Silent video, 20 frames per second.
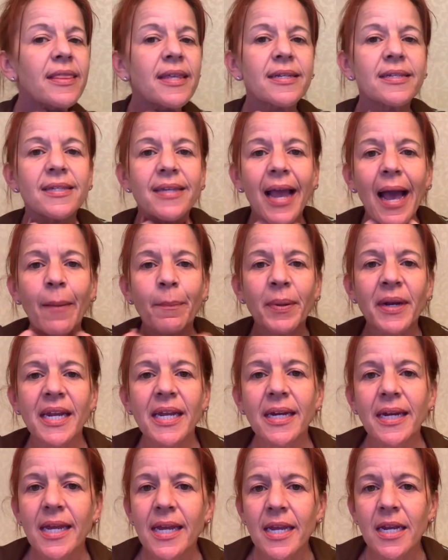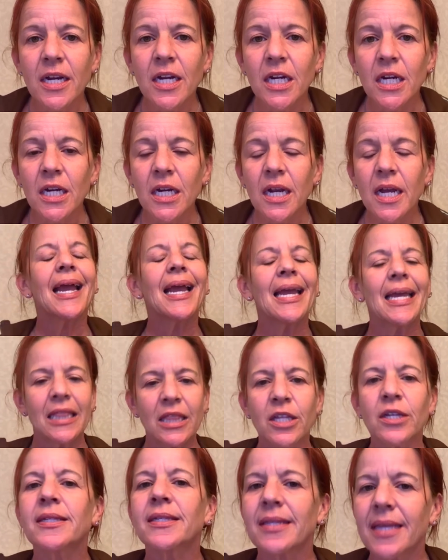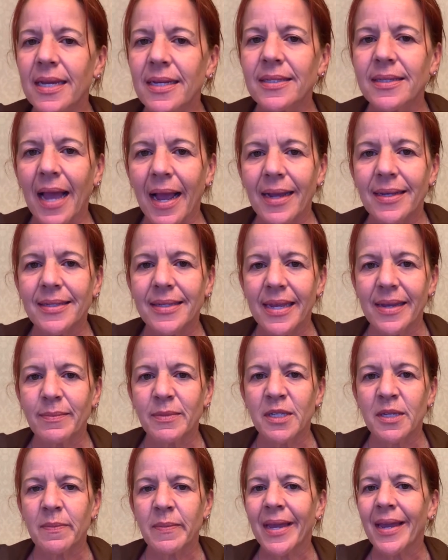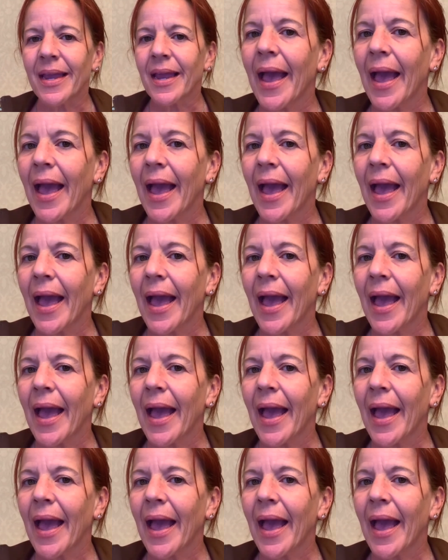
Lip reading: that's happening here, it looks the exact same to me.